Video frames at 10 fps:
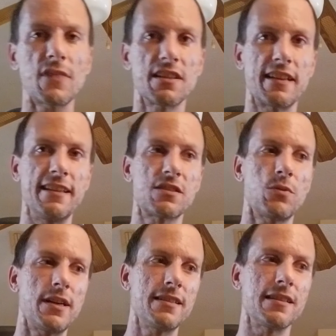
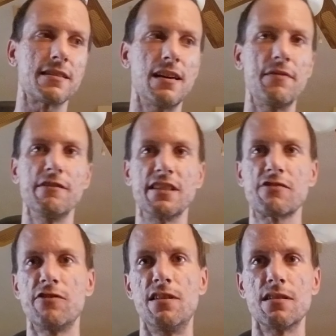taste-wise, it's not very
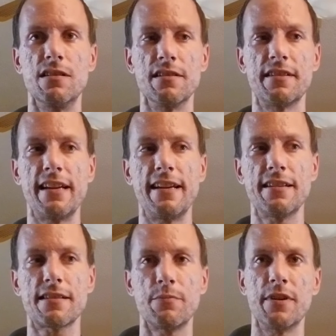strong on
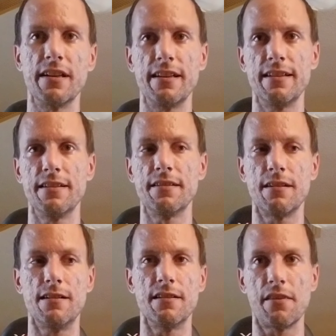taste, but it is
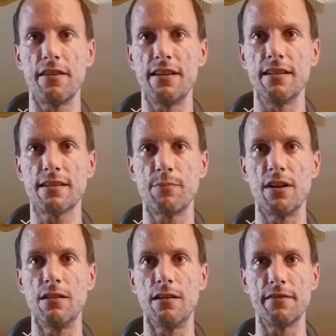on the
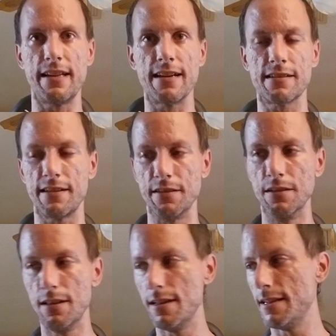smell, on the exhale.
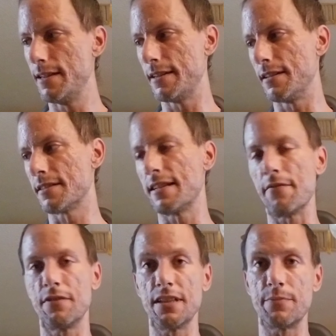It does
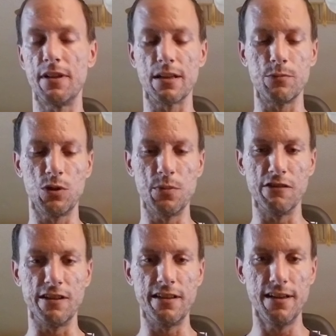definitely smell like blueberry.